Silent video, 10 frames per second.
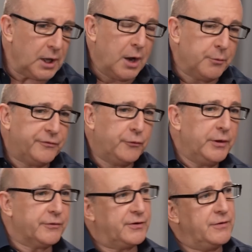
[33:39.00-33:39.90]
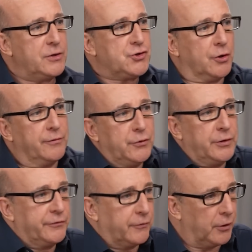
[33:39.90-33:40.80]
I was doing a TV show a few
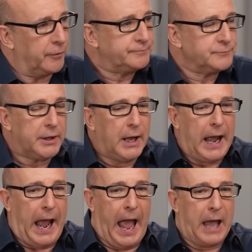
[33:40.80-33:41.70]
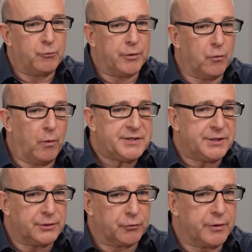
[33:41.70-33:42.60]
years ago, and we were
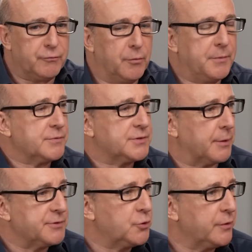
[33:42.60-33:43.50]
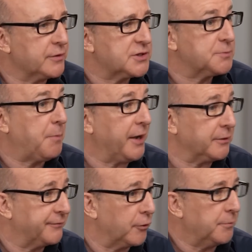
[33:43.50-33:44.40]
waiting in the green room. I was doing a
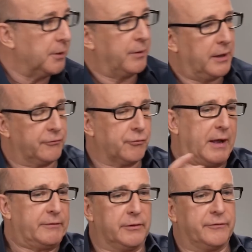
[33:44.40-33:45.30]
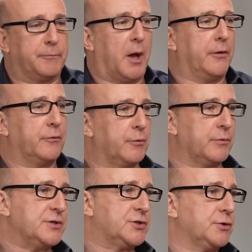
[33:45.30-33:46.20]
spider phobia. We had a tarantula spider, and there were
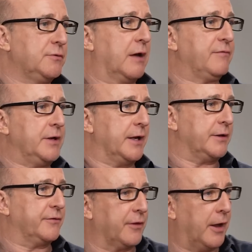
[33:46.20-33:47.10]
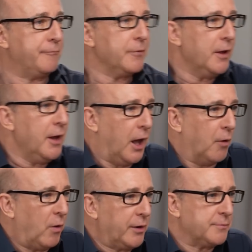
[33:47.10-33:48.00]
these two lovely ladies there.
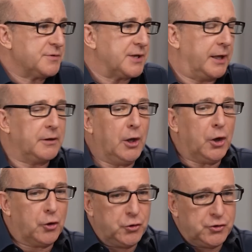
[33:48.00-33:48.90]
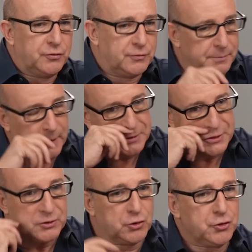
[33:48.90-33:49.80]
And one of them said,
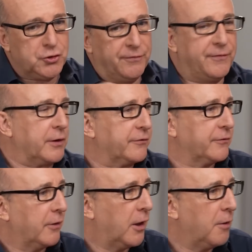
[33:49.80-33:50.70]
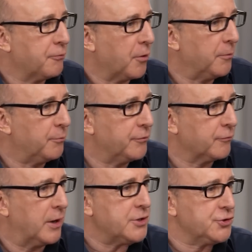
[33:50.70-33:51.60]
could you fix her problem with
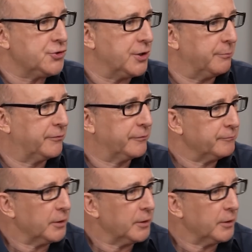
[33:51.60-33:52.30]
relationships?